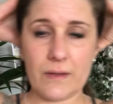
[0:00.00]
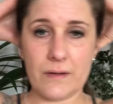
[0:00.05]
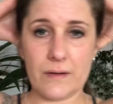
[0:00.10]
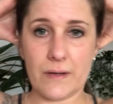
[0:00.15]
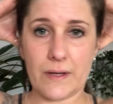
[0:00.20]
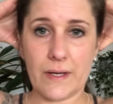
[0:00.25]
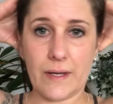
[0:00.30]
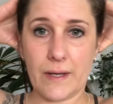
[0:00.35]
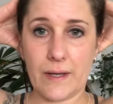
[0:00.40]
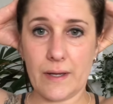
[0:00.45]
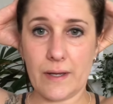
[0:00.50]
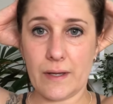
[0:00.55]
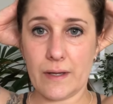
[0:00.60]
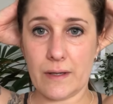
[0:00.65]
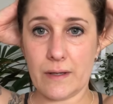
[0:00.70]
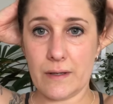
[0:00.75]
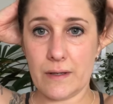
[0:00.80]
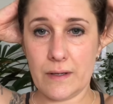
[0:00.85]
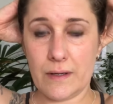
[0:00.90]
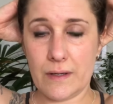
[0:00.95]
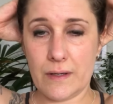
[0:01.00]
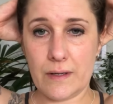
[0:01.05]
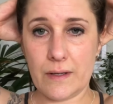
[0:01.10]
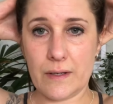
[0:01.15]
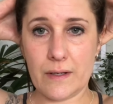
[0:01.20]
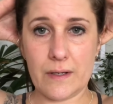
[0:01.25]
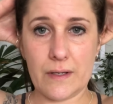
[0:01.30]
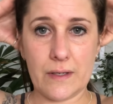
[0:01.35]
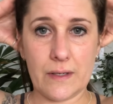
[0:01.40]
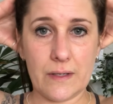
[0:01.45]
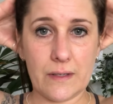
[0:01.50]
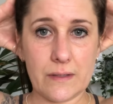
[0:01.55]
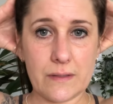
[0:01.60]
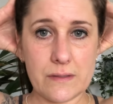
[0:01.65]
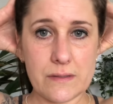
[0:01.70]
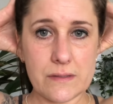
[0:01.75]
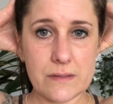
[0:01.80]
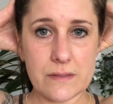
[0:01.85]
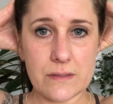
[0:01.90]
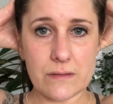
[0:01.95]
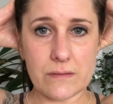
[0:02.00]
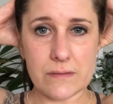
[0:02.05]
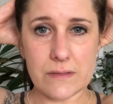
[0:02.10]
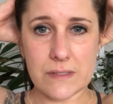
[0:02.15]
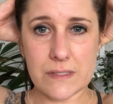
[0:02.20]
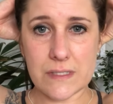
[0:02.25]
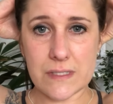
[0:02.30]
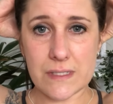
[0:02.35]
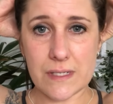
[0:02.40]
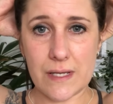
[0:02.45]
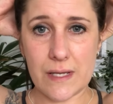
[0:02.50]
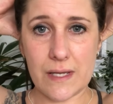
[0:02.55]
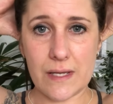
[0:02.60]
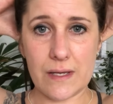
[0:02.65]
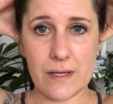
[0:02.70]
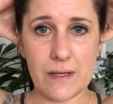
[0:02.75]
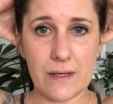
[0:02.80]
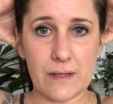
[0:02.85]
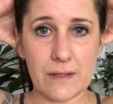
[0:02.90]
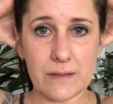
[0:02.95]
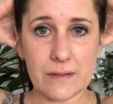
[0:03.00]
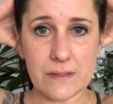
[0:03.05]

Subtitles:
Okay. So stay here.